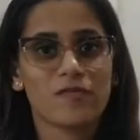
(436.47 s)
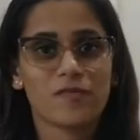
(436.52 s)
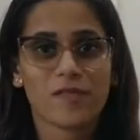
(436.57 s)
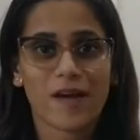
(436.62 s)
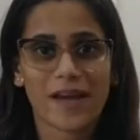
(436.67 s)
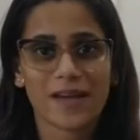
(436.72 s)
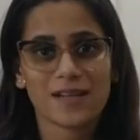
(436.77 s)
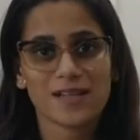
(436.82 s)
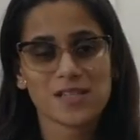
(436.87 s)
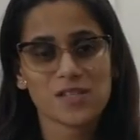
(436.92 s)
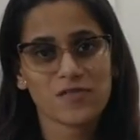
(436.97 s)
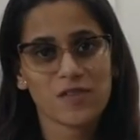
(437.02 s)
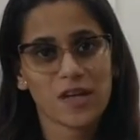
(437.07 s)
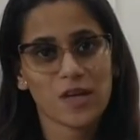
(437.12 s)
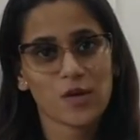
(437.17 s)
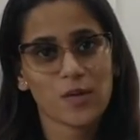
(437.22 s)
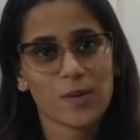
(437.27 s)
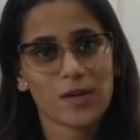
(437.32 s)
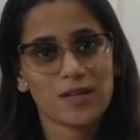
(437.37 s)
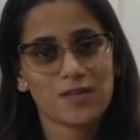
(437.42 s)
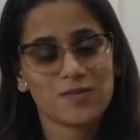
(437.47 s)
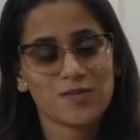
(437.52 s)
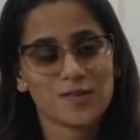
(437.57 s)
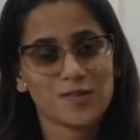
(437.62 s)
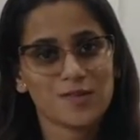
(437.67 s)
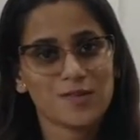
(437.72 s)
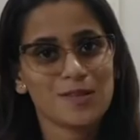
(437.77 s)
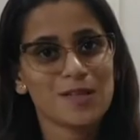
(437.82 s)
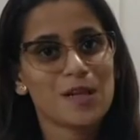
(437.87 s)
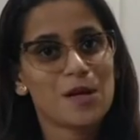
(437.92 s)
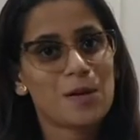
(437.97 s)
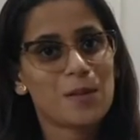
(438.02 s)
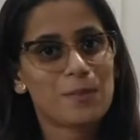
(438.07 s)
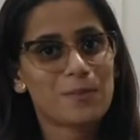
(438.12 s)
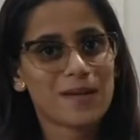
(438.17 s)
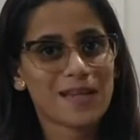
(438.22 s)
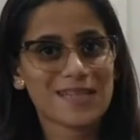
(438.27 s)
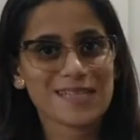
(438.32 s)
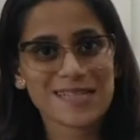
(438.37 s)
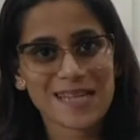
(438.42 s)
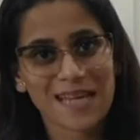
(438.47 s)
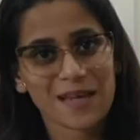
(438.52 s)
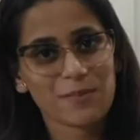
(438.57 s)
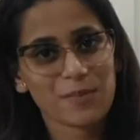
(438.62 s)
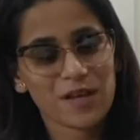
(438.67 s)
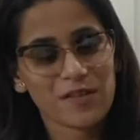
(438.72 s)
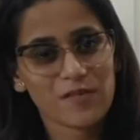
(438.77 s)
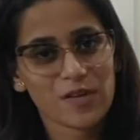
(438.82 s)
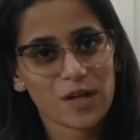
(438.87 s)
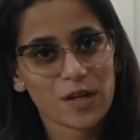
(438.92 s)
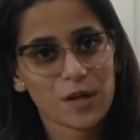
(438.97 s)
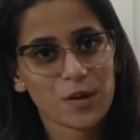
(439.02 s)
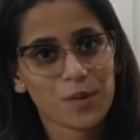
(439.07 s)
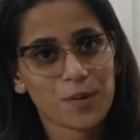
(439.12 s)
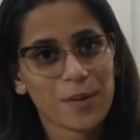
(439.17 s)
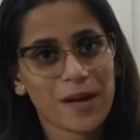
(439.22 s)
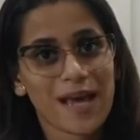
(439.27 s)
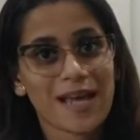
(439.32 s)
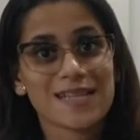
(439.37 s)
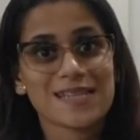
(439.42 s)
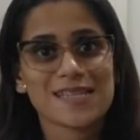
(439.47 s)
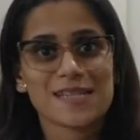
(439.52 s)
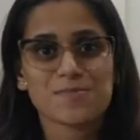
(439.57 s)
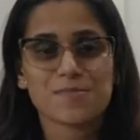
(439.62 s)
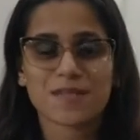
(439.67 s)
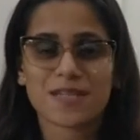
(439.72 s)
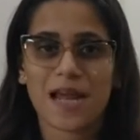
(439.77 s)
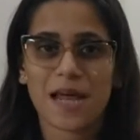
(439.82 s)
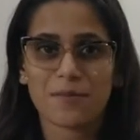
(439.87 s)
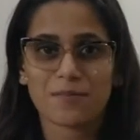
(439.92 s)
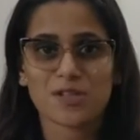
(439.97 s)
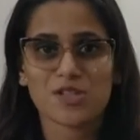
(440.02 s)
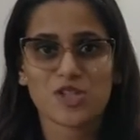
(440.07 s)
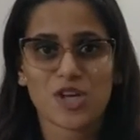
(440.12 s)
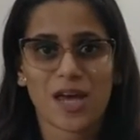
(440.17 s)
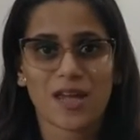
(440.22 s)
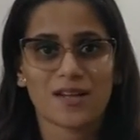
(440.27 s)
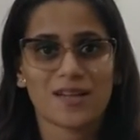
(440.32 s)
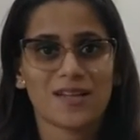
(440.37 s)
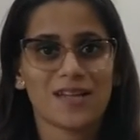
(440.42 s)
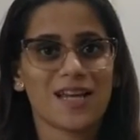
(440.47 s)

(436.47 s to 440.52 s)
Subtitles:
find this video helpful, please like my video and subscribe the channel.